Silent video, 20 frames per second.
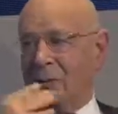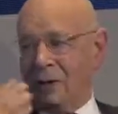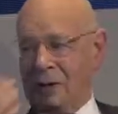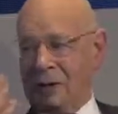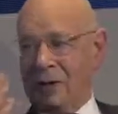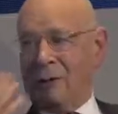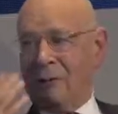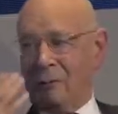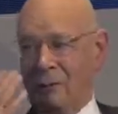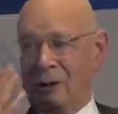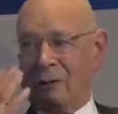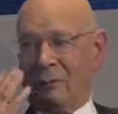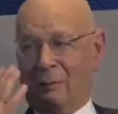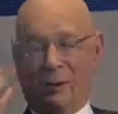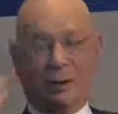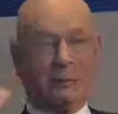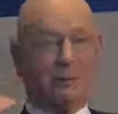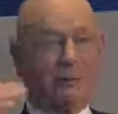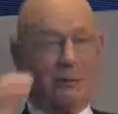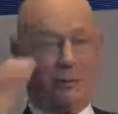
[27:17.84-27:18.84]

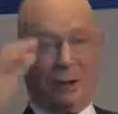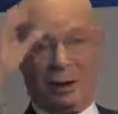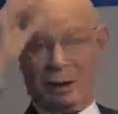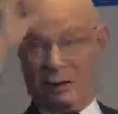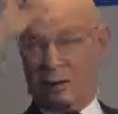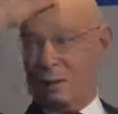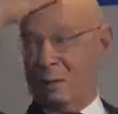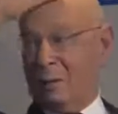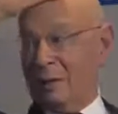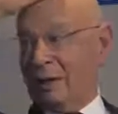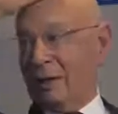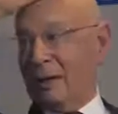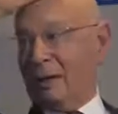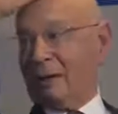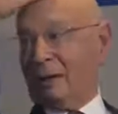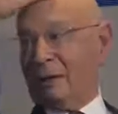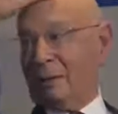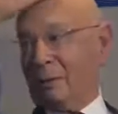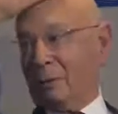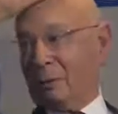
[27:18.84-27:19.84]
What are the main
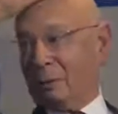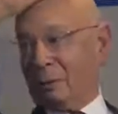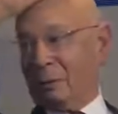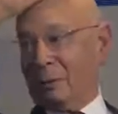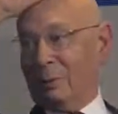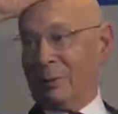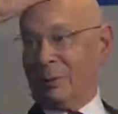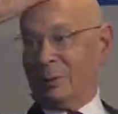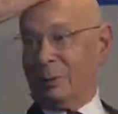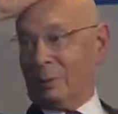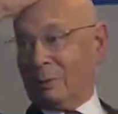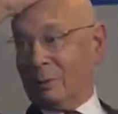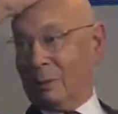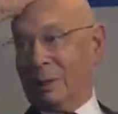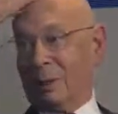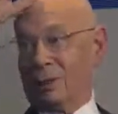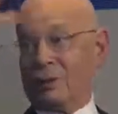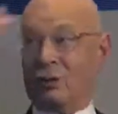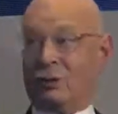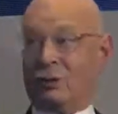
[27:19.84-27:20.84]
attributes? What makes